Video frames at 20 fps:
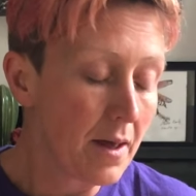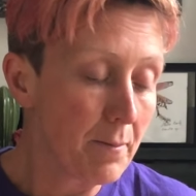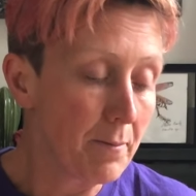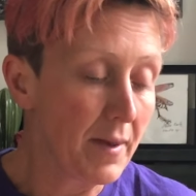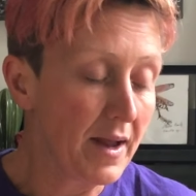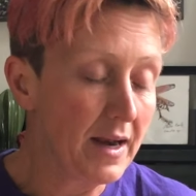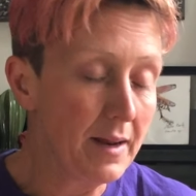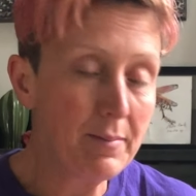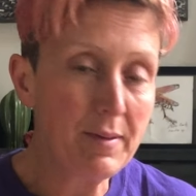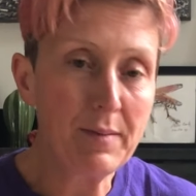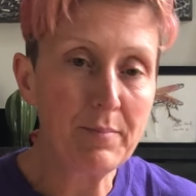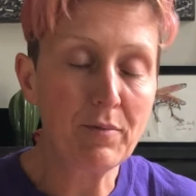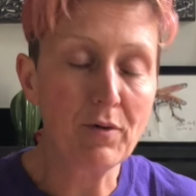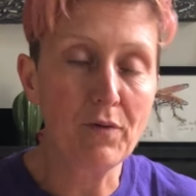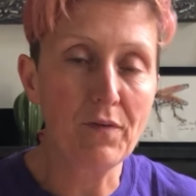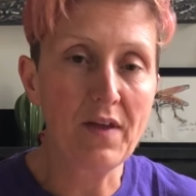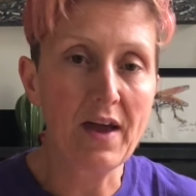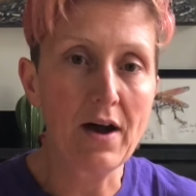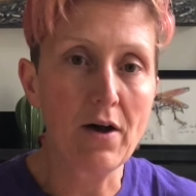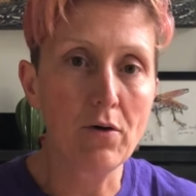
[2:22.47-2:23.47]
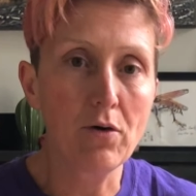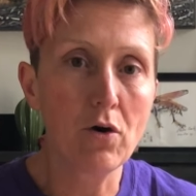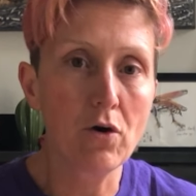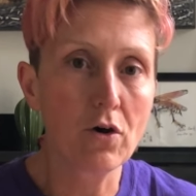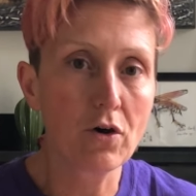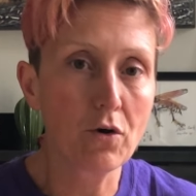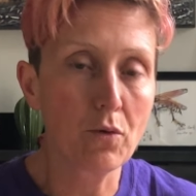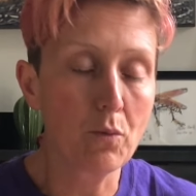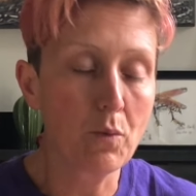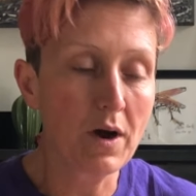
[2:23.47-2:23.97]
many people now
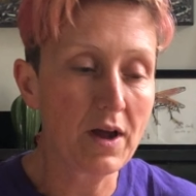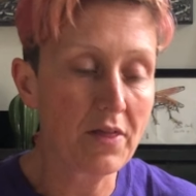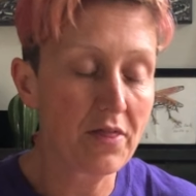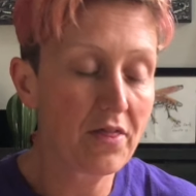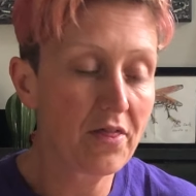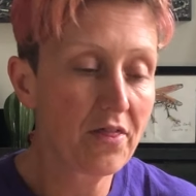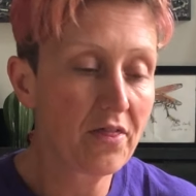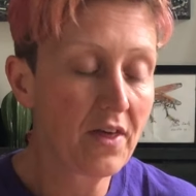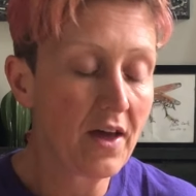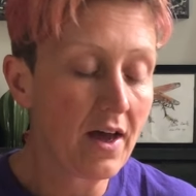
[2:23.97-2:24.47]
hook with